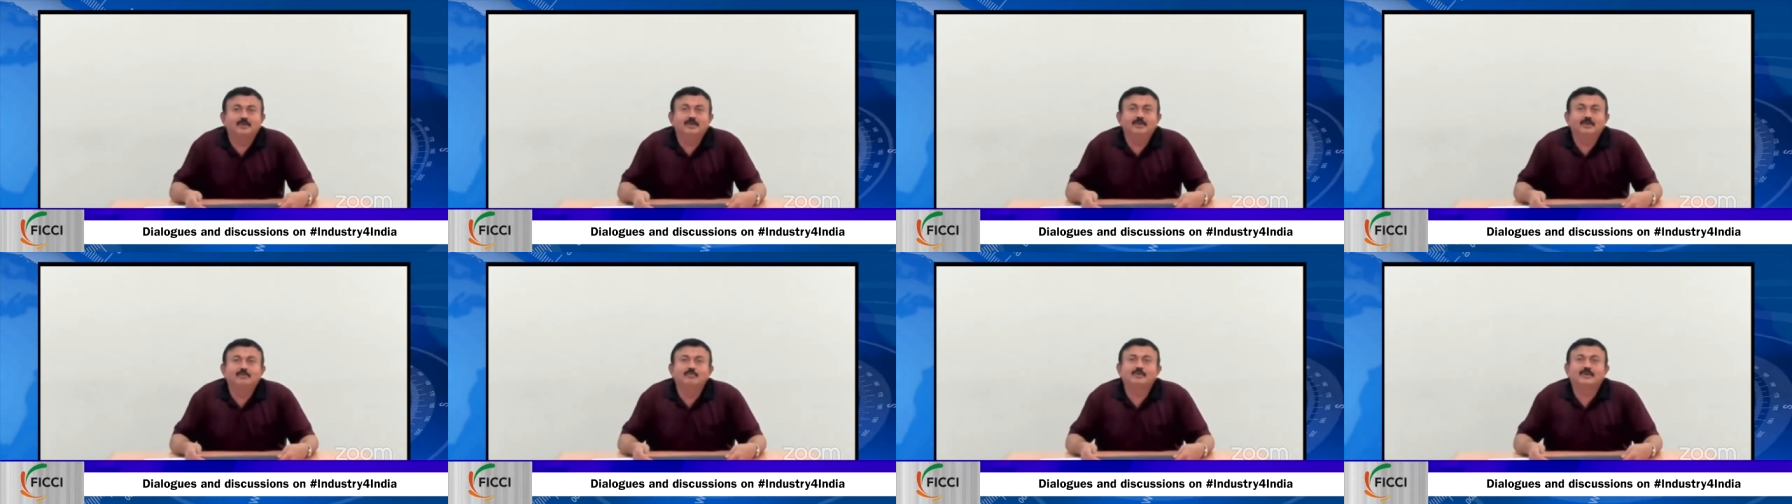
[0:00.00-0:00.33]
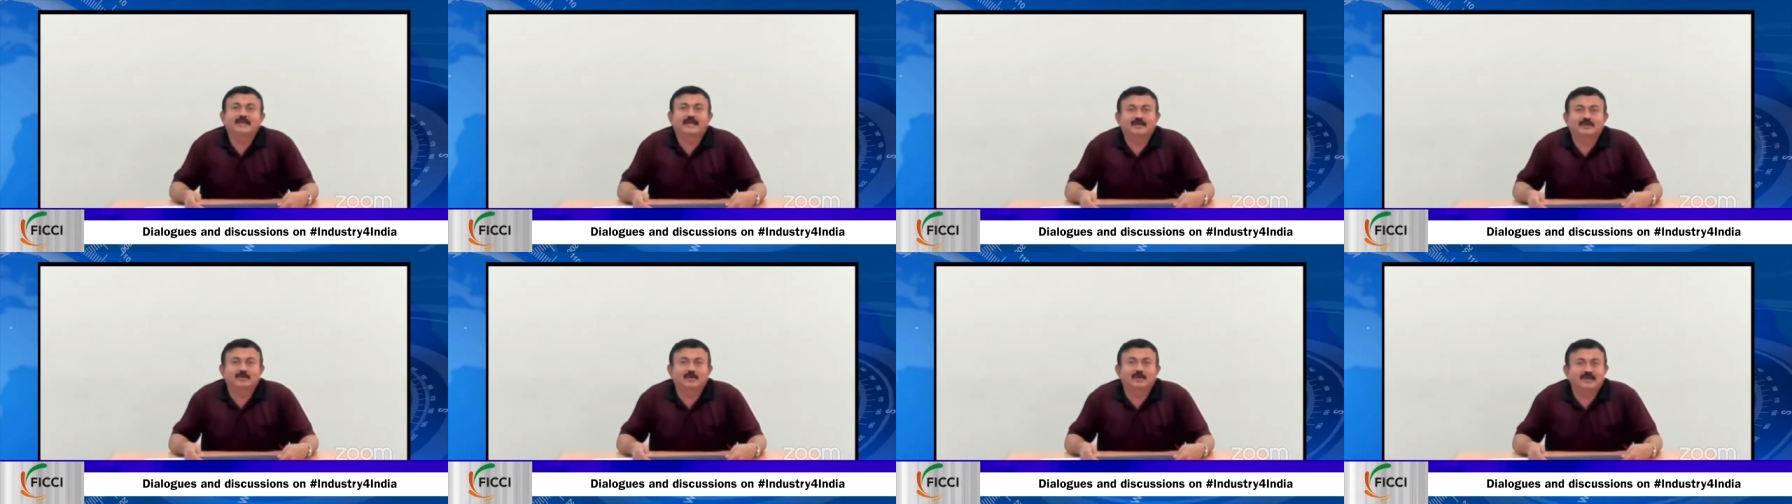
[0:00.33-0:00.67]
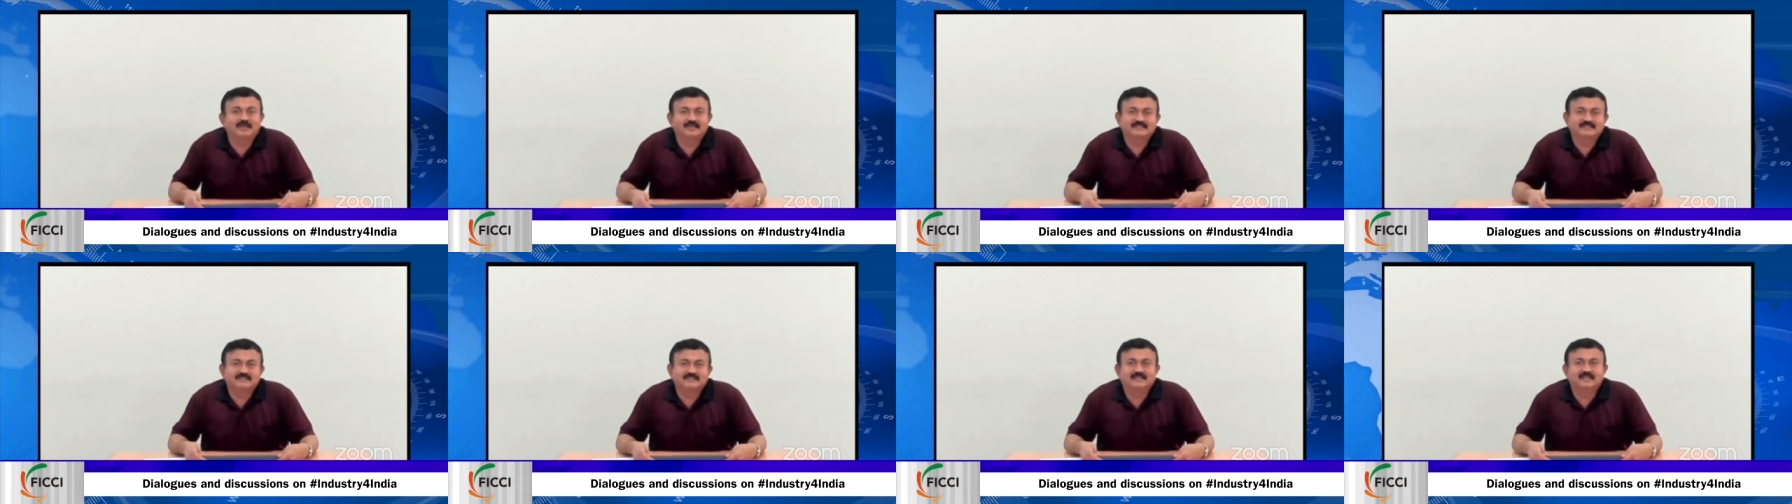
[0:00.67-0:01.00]
new
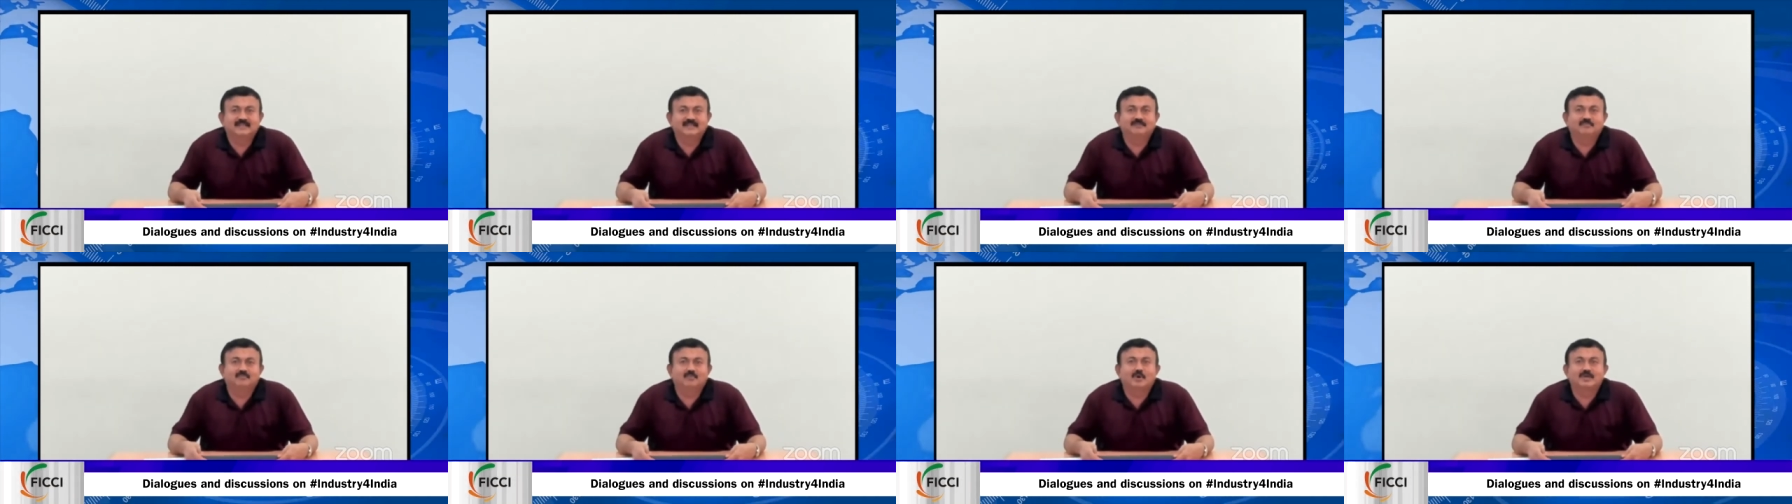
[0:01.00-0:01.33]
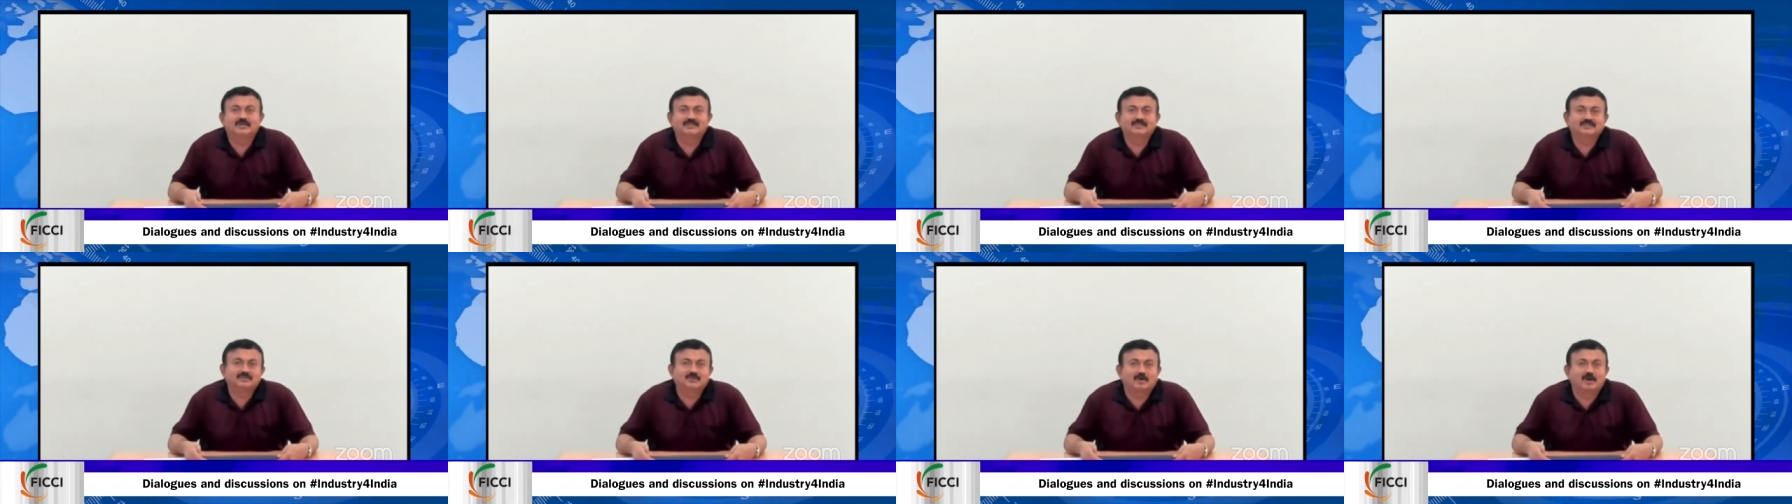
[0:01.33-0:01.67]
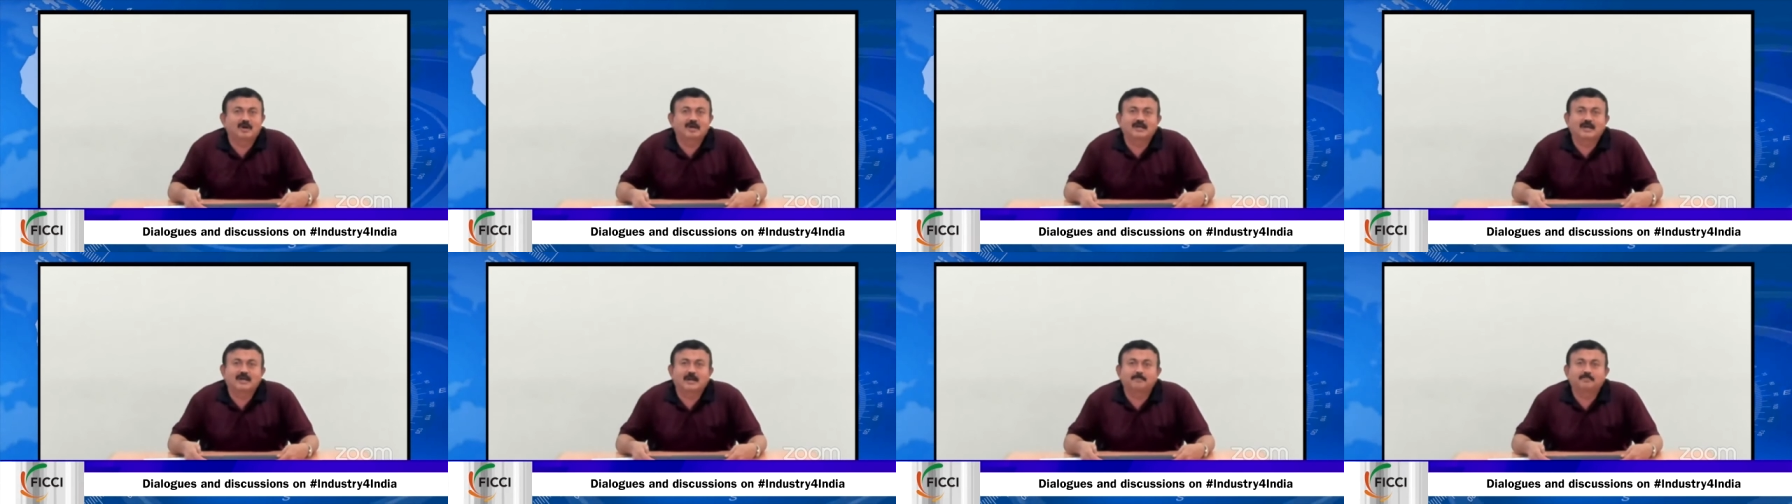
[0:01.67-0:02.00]
technology was
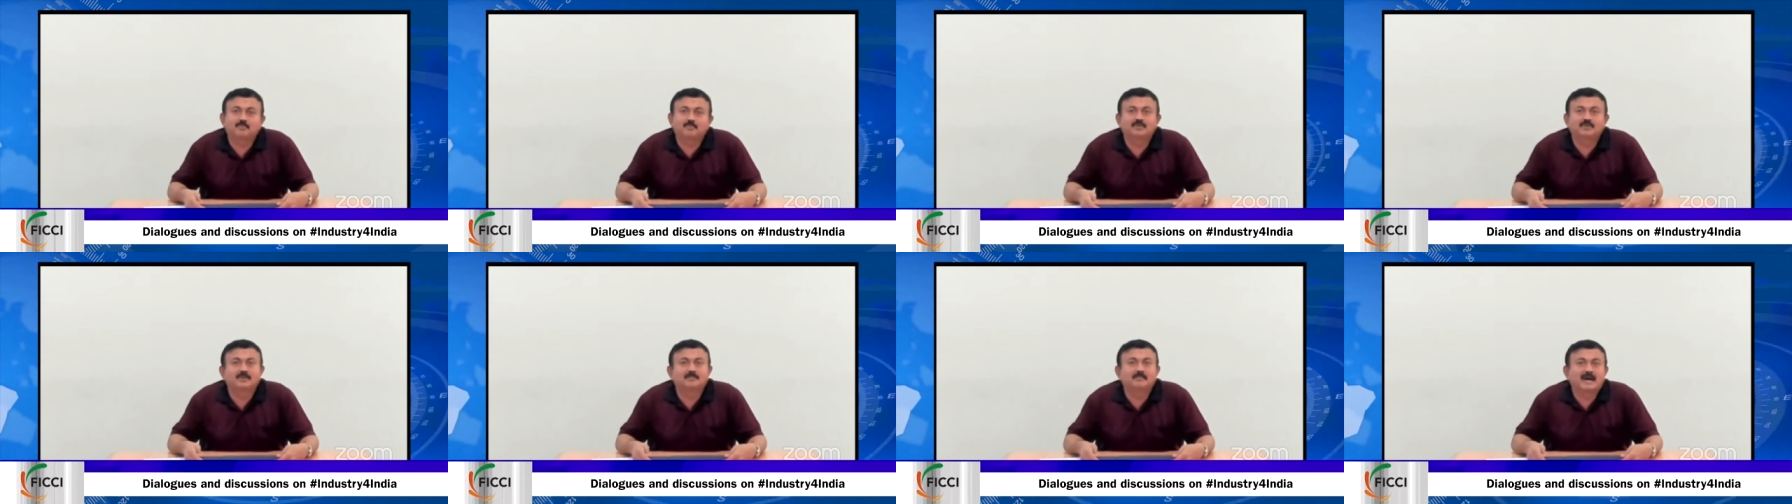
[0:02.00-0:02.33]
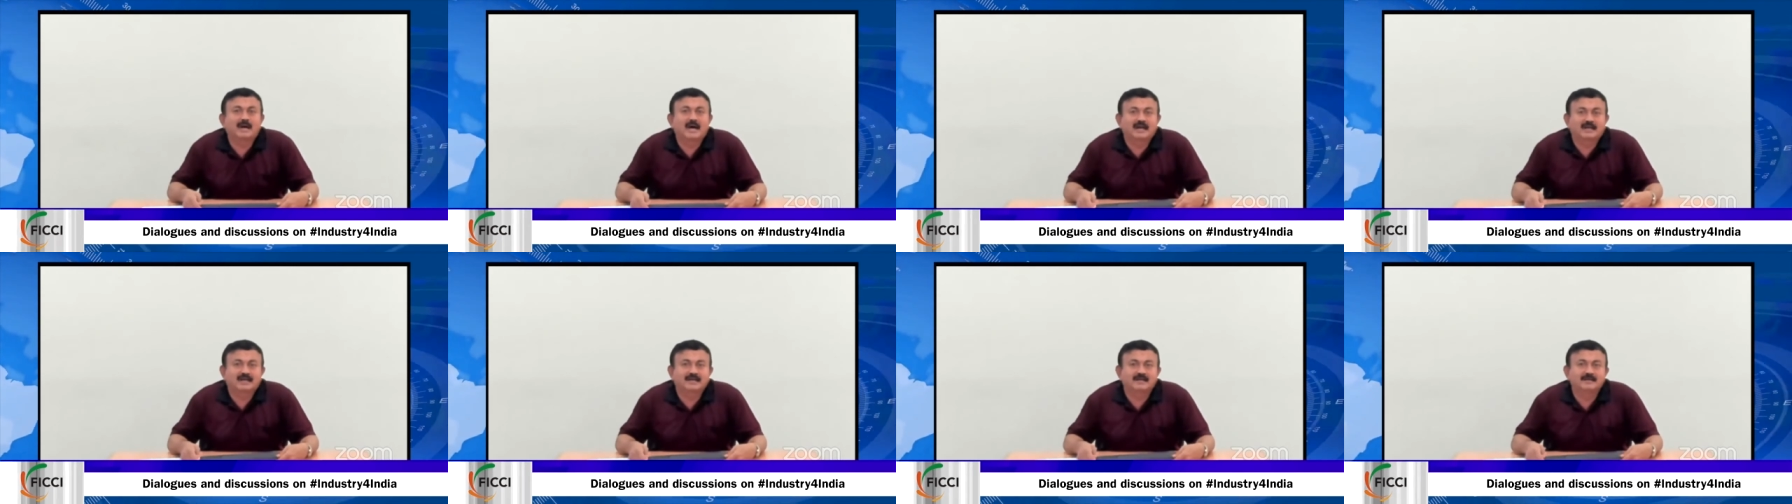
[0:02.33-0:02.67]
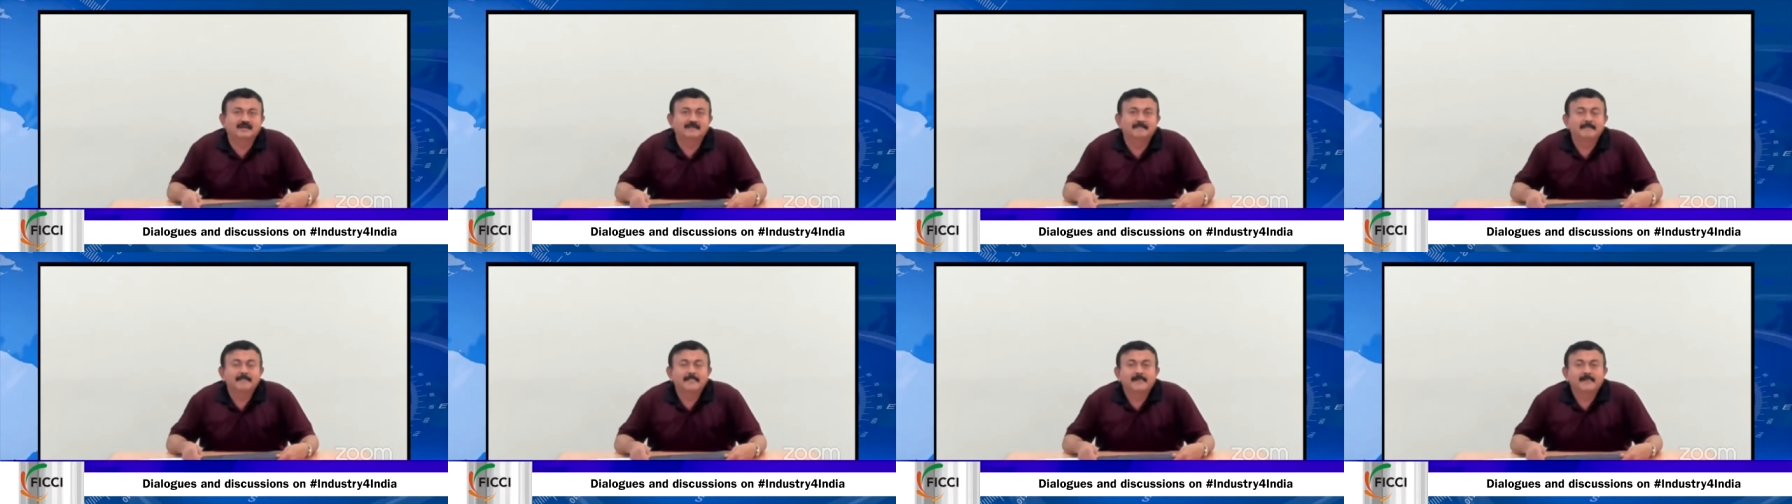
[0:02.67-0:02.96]
not up to the mark.